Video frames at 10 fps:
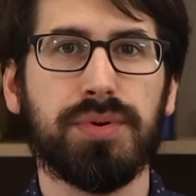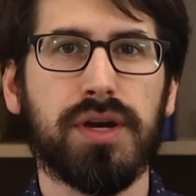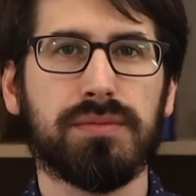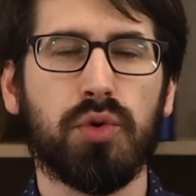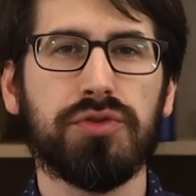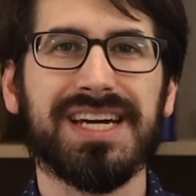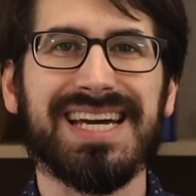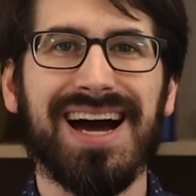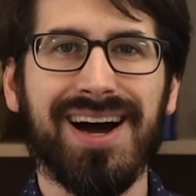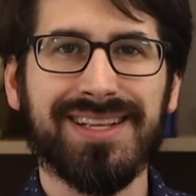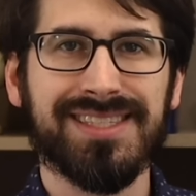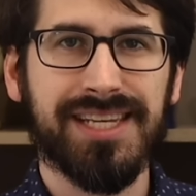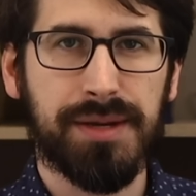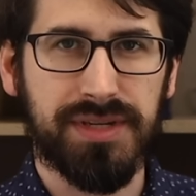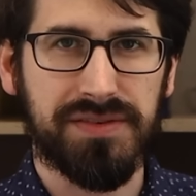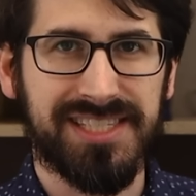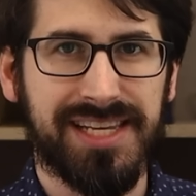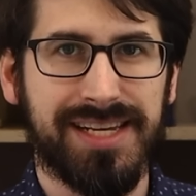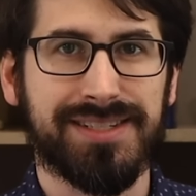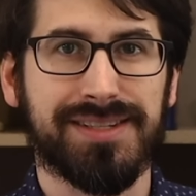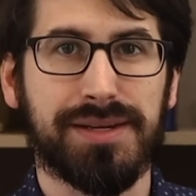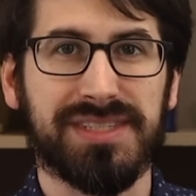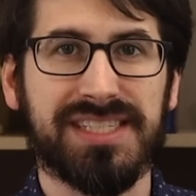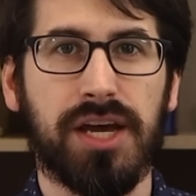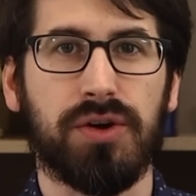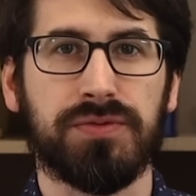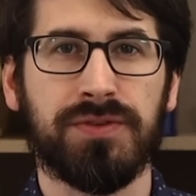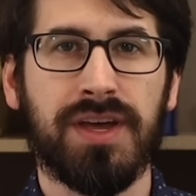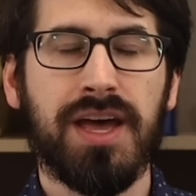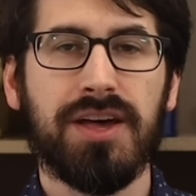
but more the concept of Satan himself